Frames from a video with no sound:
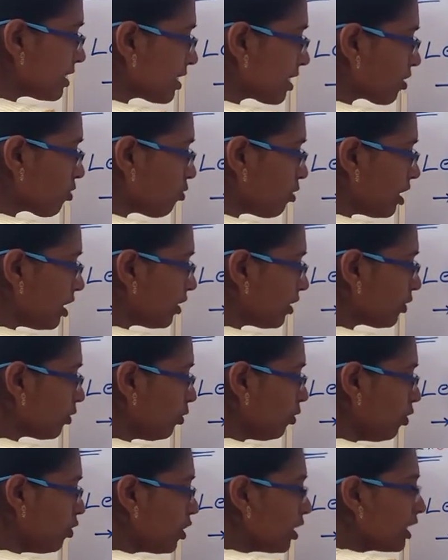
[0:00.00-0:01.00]
is equal
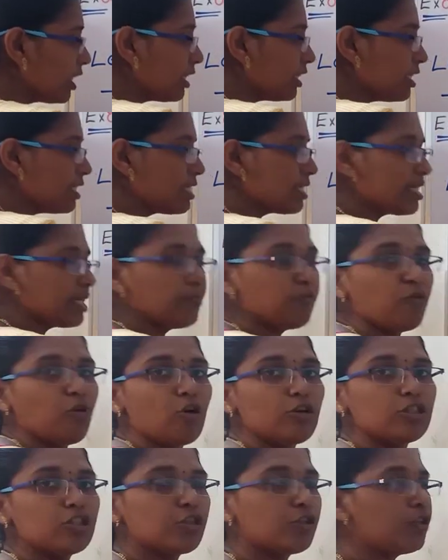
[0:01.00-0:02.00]
to, in this step
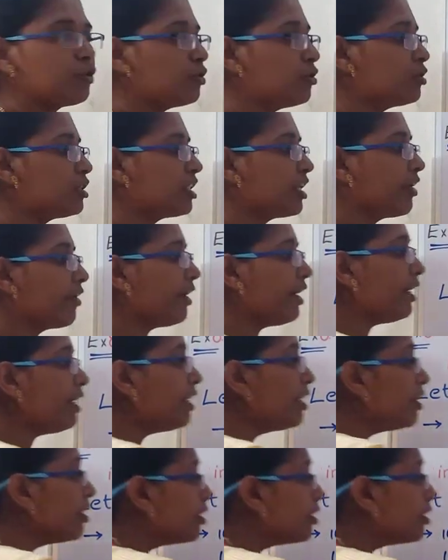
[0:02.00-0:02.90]
what should you do, children?